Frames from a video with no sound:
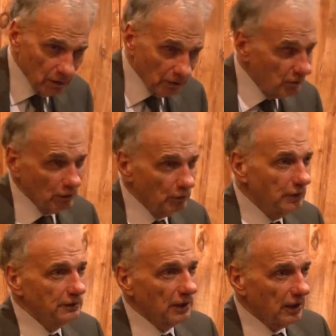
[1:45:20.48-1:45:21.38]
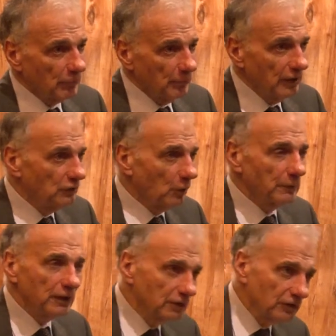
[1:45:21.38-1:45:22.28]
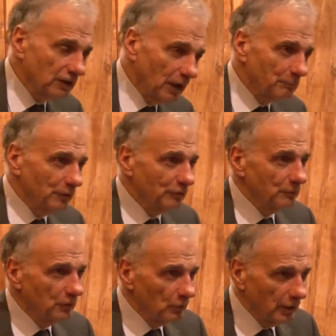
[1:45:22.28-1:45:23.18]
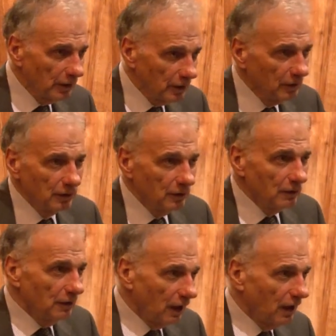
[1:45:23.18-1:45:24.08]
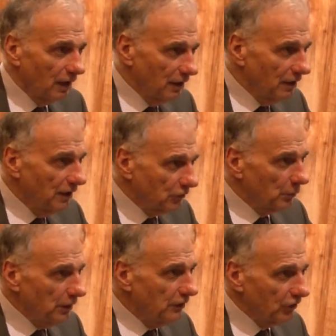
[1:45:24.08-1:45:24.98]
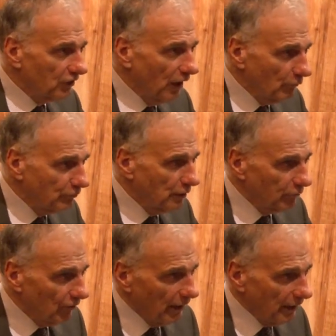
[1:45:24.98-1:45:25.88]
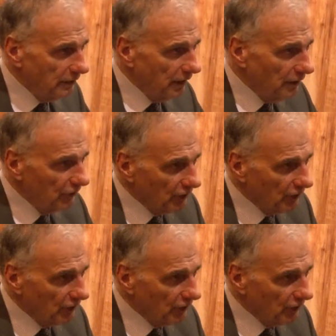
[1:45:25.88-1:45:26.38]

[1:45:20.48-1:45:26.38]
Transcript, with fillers: and you don't need the government. Nobody can stop you from doing it. Uh, it's really self-defined and